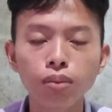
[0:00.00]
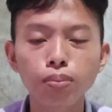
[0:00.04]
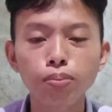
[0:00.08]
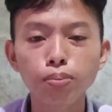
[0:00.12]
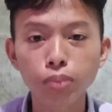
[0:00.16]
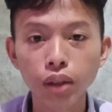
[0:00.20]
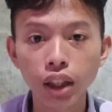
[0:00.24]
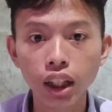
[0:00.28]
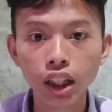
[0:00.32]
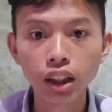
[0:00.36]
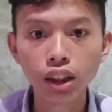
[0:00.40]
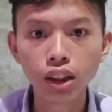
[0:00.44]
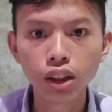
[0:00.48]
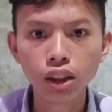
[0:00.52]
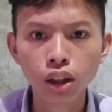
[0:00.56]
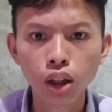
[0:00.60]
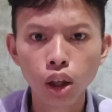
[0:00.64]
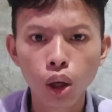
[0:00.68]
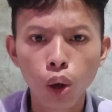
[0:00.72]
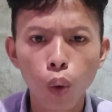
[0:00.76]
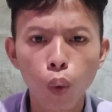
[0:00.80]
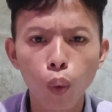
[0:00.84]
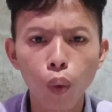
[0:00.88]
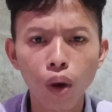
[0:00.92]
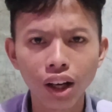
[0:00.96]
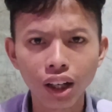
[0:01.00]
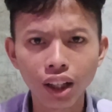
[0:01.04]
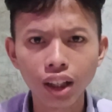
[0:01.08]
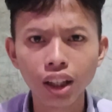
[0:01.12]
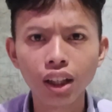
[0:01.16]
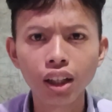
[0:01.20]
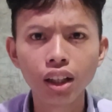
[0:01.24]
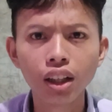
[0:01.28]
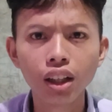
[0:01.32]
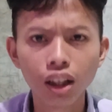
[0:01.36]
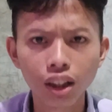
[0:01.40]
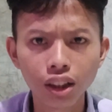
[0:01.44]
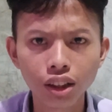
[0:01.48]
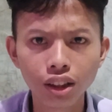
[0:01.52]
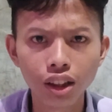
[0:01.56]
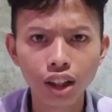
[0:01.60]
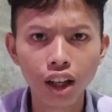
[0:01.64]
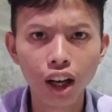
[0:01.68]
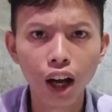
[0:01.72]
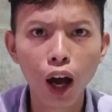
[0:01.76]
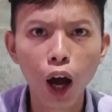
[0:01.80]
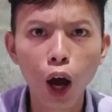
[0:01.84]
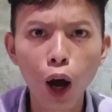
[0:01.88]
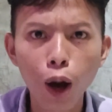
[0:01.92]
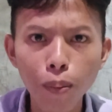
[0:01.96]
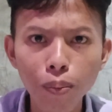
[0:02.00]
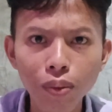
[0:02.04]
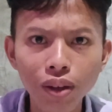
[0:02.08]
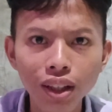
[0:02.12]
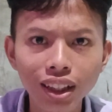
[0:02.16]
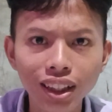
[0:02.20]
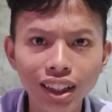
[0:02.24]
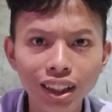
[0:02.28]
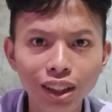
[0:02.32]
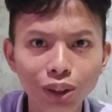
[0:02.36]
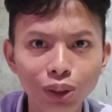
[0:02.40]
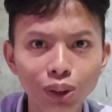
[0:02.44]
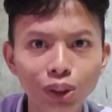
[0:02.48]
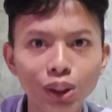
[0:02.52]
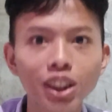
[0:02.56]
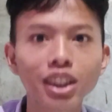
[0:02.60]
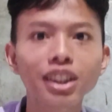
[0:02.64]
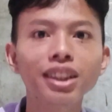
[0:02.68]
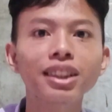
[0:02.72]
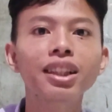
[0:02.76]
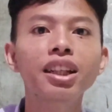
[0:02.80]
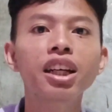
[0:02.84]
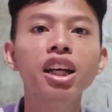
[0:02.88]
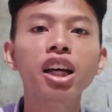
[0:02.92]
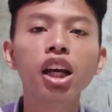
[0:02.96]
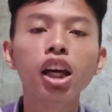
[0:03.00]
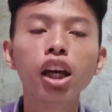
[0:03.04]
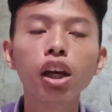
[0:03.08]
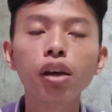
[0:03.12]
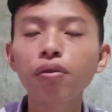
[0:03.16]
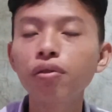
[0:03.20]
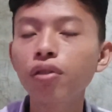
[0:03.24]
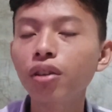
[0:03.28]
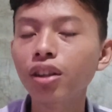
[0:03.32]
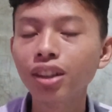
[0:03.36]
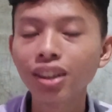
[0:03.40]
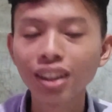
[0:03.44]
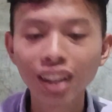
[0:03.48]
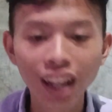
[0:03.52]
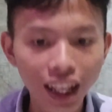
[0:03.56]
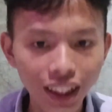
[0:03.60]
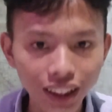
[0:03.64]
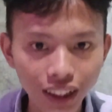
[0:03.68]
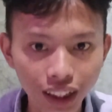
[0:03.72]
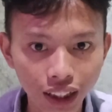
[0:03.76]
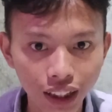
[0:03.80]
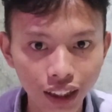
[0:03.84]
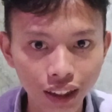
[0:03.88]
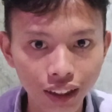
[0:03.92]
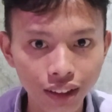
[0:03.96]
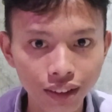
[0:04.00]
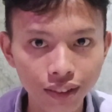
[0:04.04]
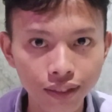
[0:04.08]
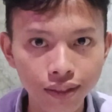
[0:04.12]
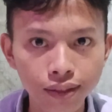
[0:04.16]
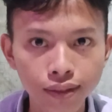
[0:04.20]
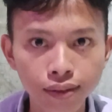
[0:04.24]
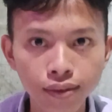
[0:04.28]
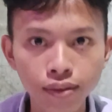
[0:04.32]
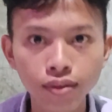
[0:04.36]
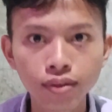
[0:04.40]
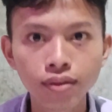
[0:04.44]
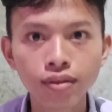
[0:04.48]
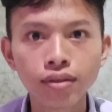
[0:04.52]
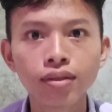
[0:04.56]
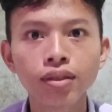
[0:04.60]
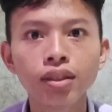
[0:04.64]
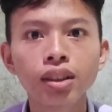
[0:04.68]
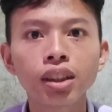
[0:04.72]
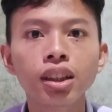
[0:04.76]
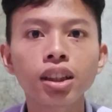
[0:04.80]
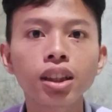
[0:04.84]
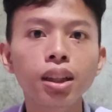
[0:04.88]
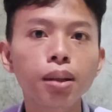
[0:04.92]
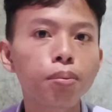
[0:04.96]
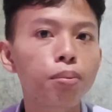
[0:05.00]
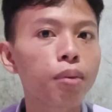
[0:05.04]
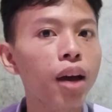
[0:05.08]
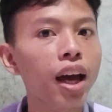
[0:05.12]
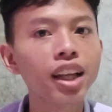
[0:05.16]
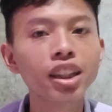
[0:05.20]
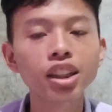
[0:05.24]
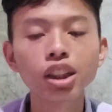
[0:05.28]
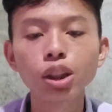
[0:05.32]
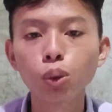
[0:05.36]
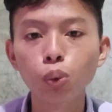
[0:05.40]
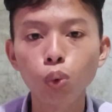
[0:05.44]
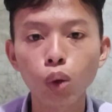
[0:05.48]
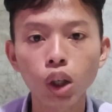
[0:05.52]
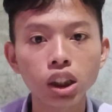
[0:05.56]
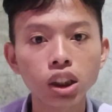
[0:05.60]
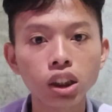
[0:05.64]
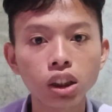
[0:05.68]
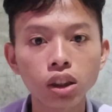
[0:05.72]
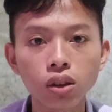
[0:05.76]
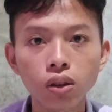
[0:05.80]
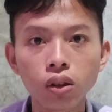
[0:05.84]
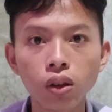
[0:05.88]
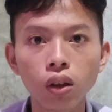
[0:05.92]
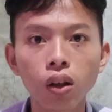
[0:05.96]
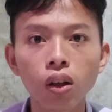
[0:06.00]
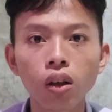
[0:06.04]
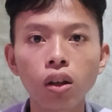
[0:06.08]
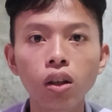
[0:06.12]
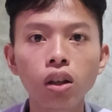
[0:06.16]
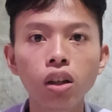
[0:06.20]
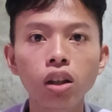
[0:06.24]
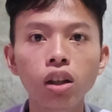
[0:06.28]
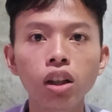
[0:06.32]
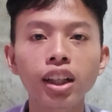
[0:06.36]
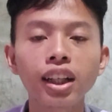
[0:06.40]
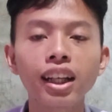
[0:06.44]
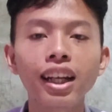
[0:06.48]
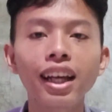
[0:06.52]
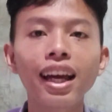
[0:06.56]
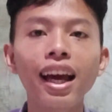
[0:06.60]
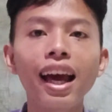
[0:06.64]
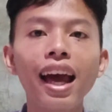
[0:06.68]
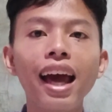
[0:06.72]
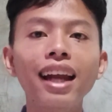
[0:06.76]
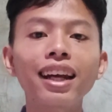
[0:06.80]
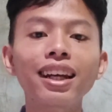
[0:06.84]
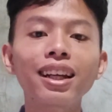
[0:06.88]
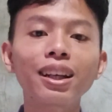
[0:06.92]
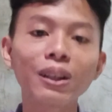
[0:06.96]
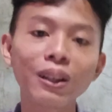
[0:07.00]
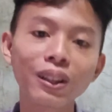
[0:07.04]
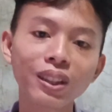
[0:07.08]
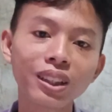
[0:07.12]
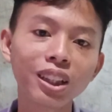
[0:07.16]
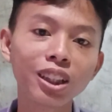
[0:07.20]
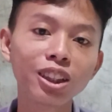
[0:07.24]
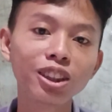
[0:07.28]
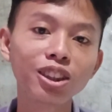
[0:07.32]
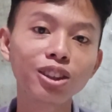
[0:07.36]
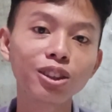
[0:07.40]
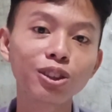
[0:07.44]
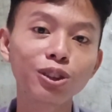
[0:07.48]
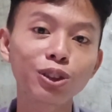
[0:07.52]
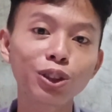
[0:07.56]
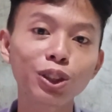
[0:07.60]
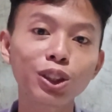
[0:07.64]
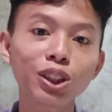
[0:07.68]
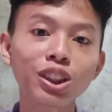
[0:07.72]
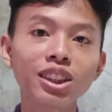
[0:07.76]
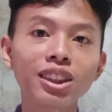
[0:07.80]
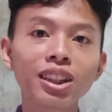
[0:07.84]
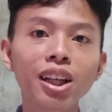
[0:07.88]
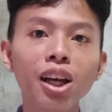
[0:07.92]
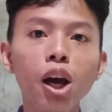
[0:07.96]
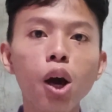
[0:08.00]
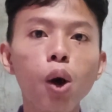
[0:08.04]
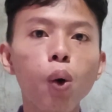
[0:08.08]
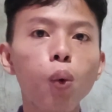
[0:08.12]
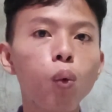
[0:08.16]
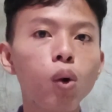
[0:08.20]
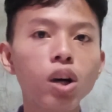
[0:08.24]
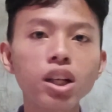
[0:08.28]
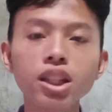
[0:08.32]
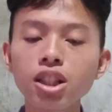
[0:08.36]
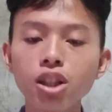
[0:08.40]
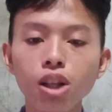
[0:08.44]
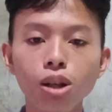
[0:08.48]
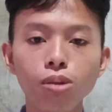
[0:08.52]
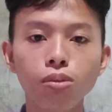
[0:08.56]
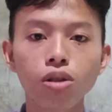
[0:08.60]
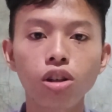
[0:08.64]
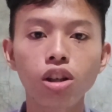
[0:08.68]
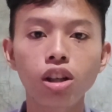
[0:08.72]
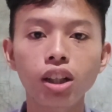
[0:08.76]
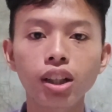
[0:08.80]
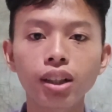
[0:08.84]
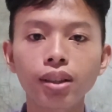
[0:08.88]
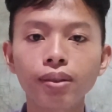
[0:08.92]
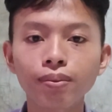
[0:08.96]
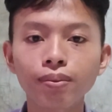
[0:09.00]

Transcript: But when he cut open the goose, he found nothing. The magic was gone, and the golden goose was no more.